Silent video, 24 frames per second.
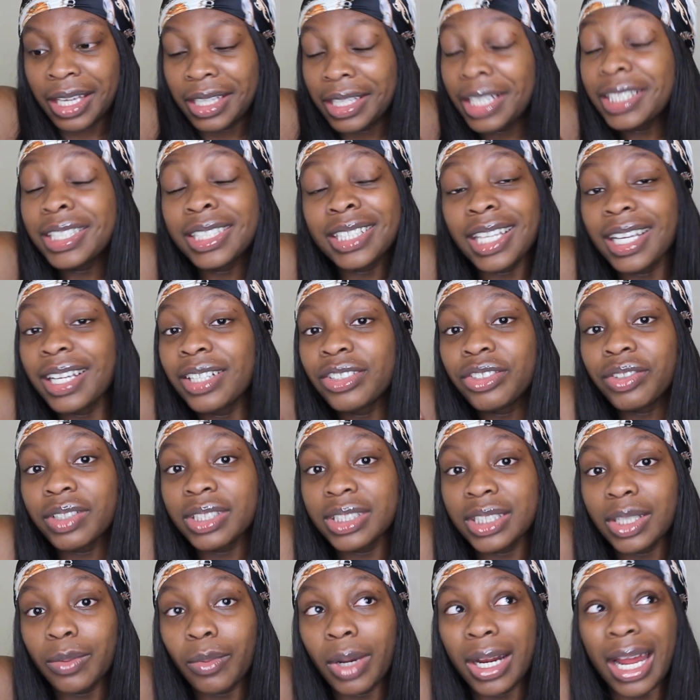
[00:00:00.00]
this is an
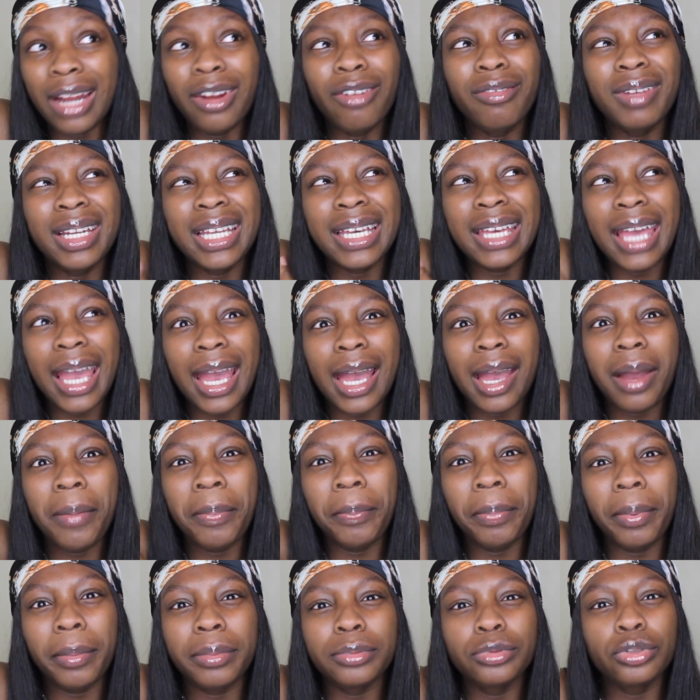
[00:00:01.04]
interesting one. I don't really
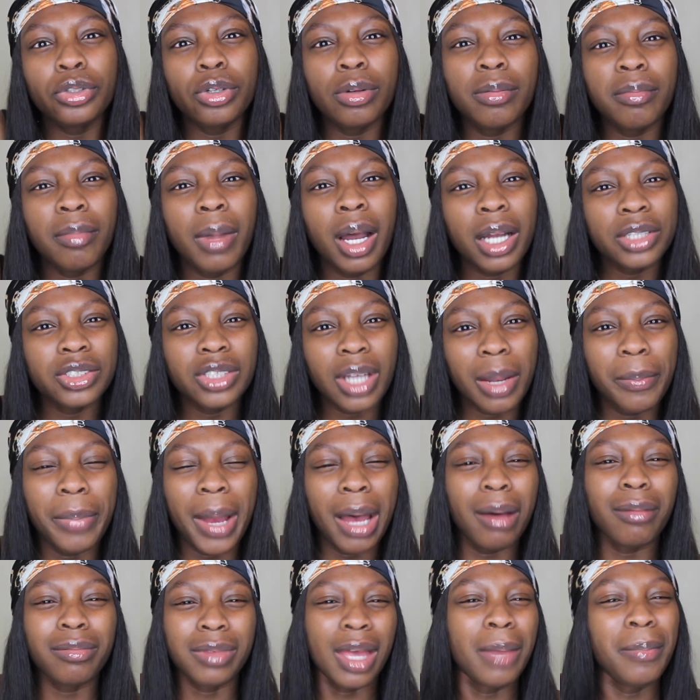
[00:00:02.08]
care too much
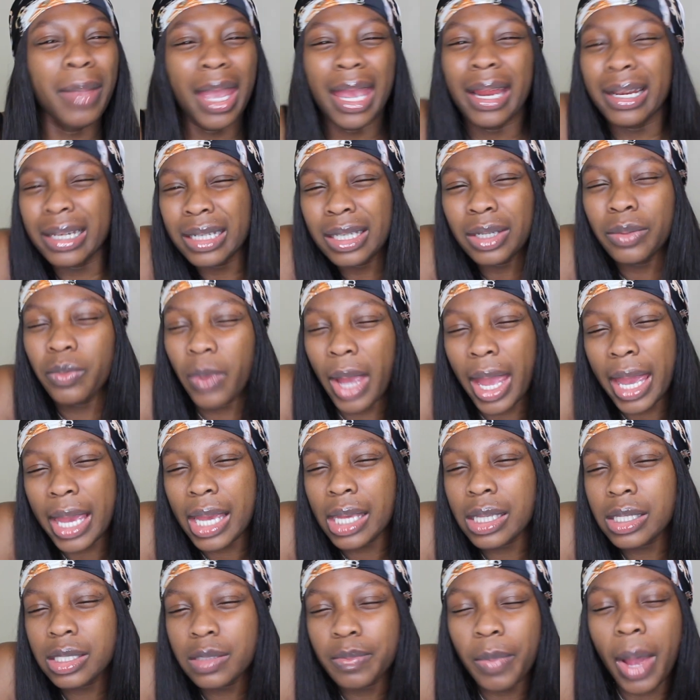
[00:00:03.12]
about them
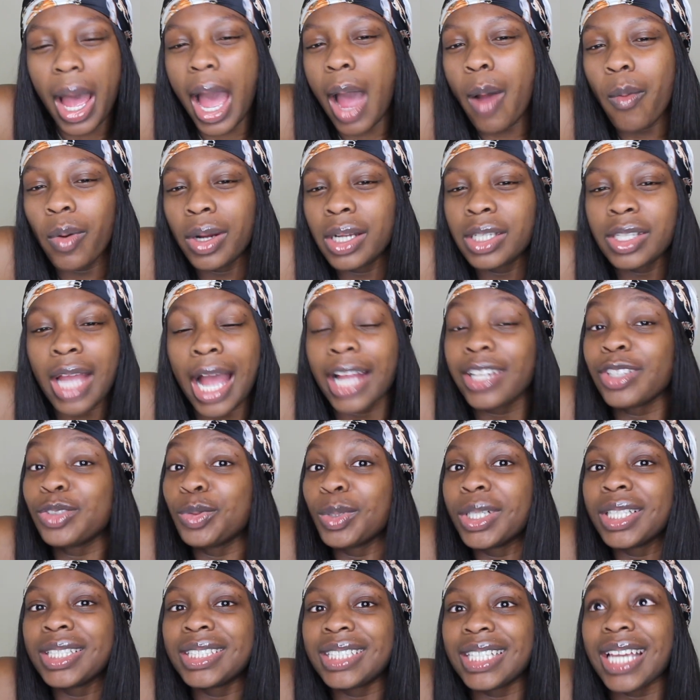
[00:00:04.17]
anyways, but I just
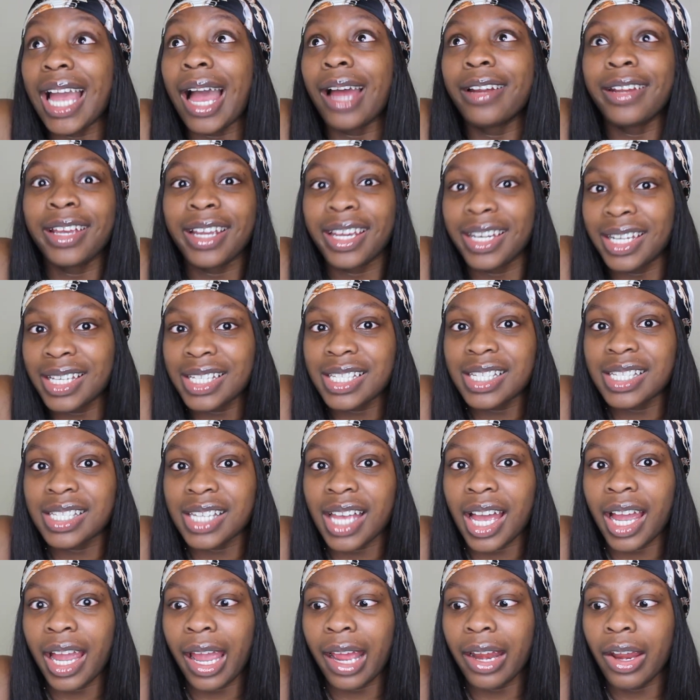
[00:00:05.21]
want to see how they're gonna
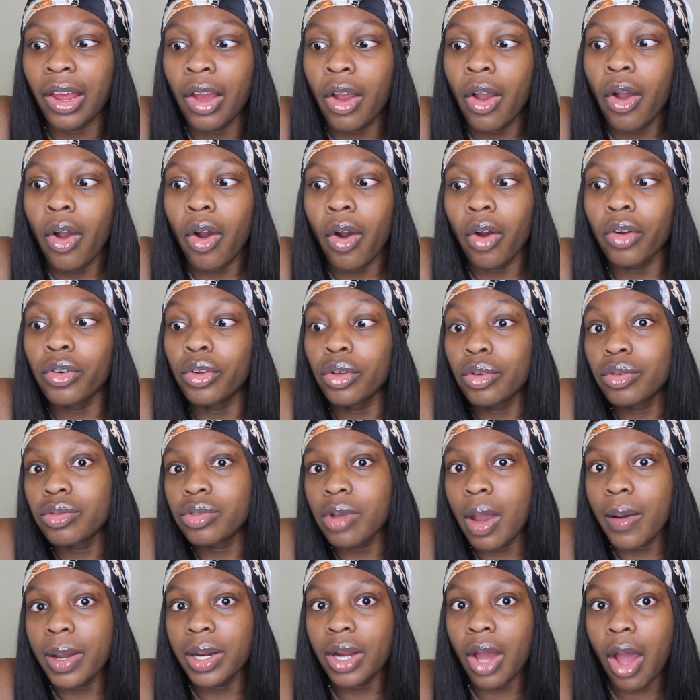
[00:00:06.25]
decide on who's
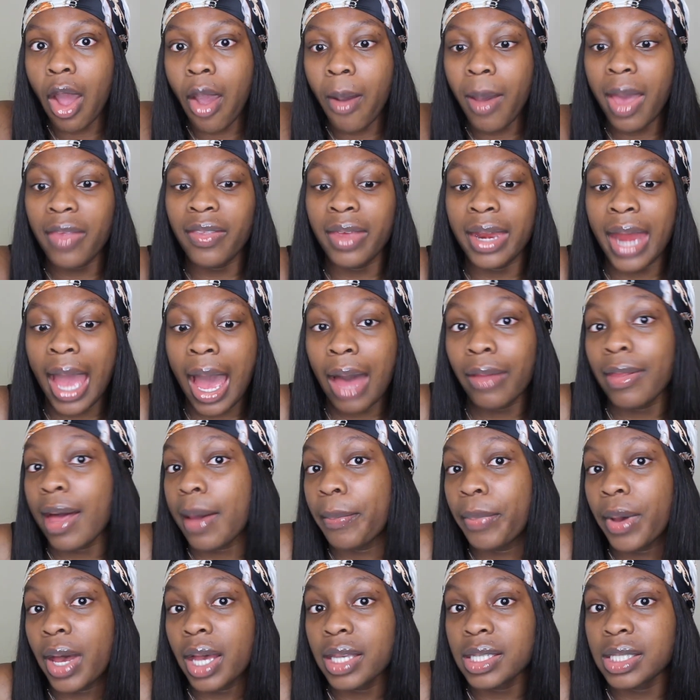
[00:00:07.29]
going home, and then how
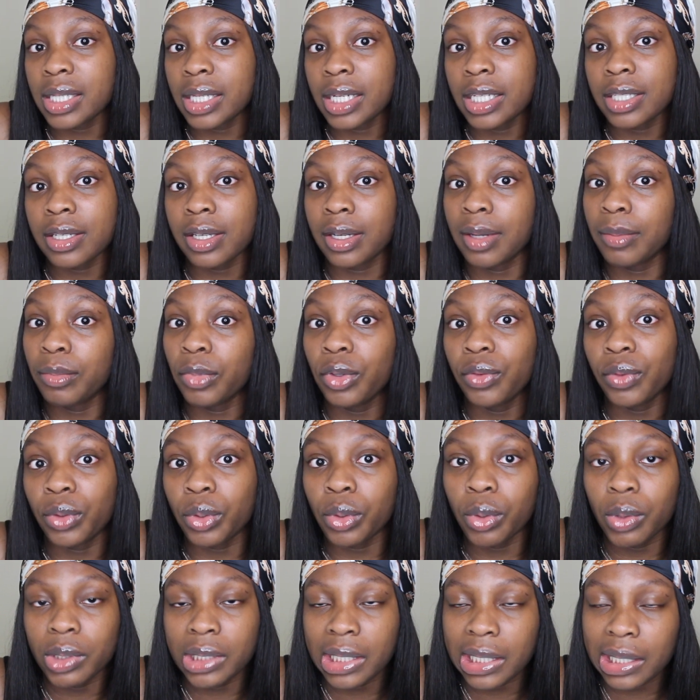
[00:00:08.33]
that person is gonna move
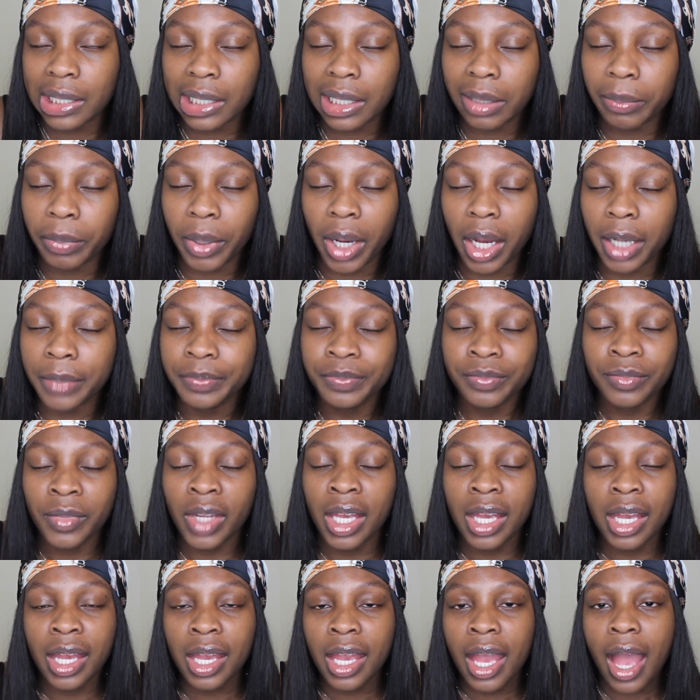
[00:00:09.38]
accordingly. But
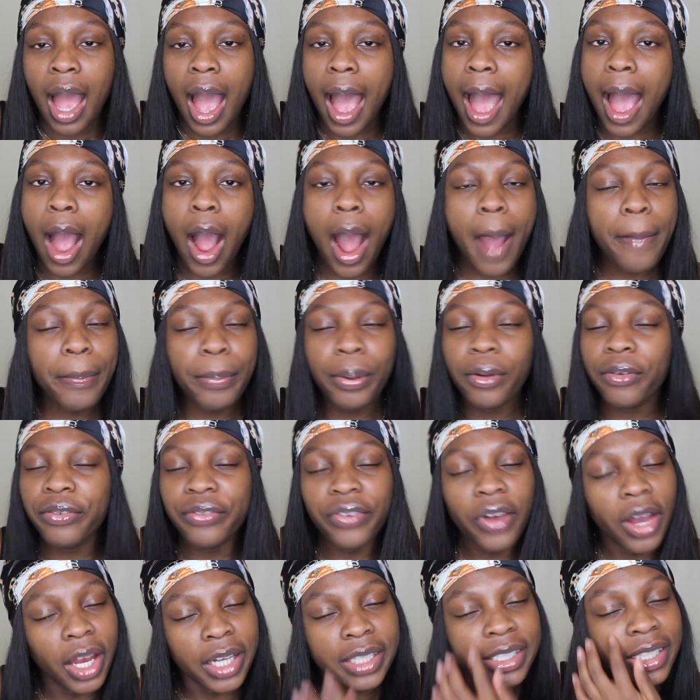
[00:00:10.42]
I
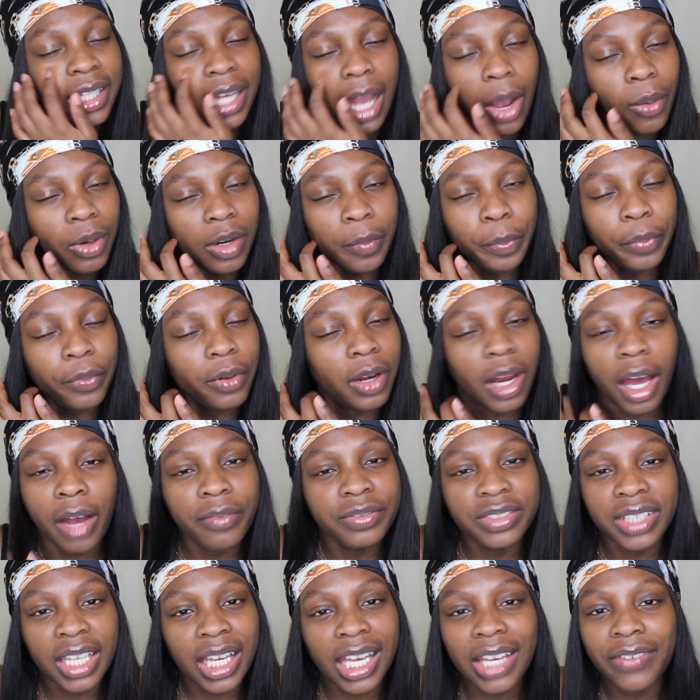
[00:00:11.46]
would have
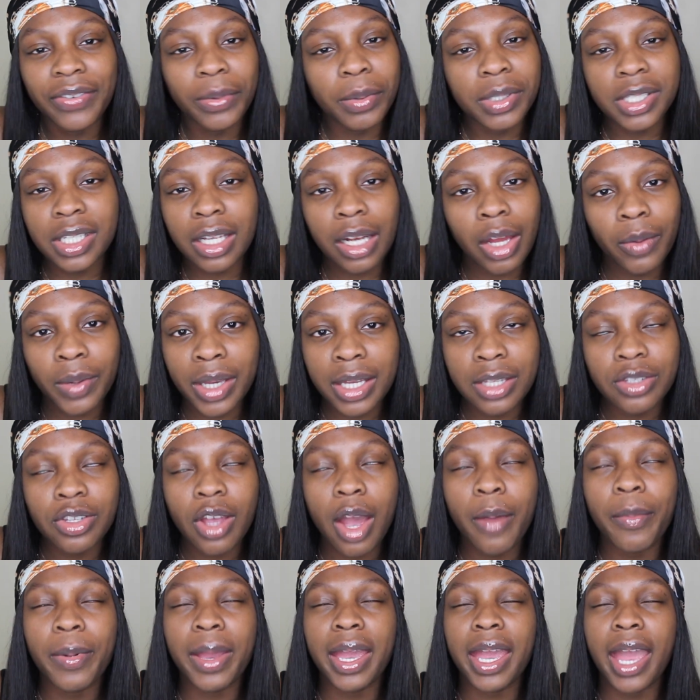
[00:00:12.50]
loved it if it was Chloe and
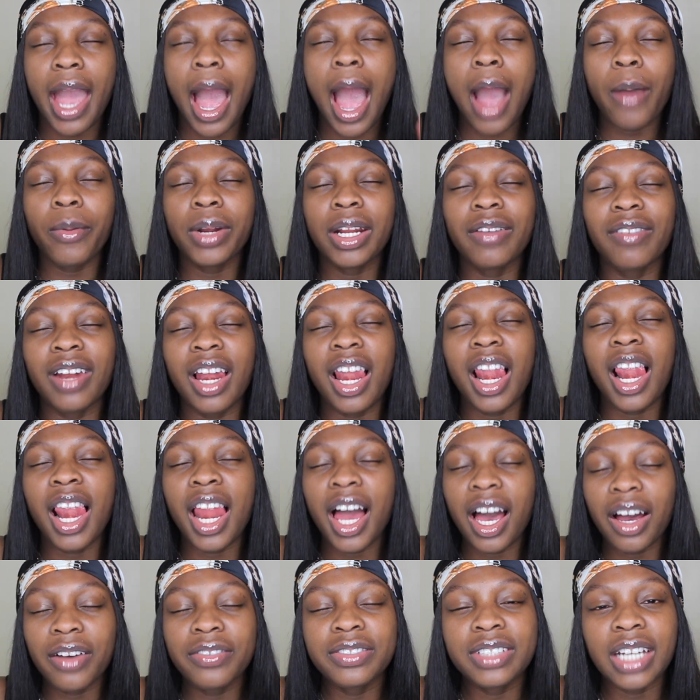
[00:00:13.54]
Toby, because I would
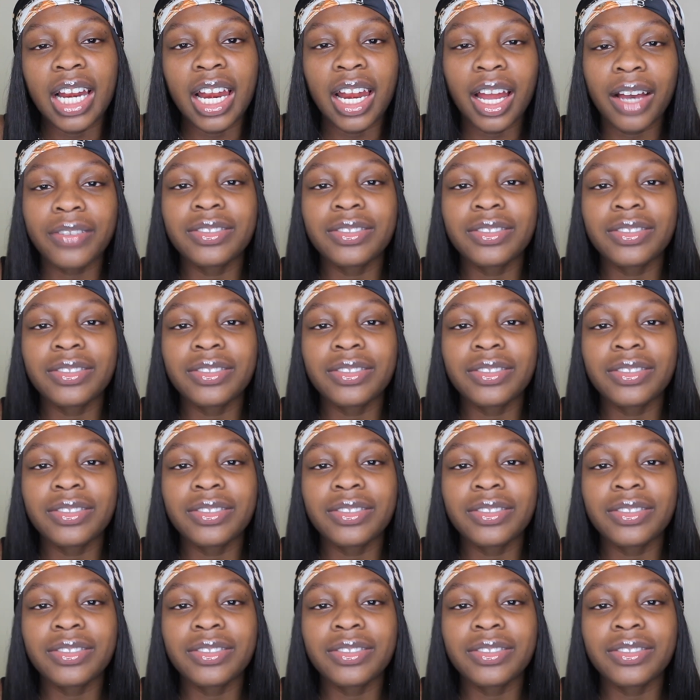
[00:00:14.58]
love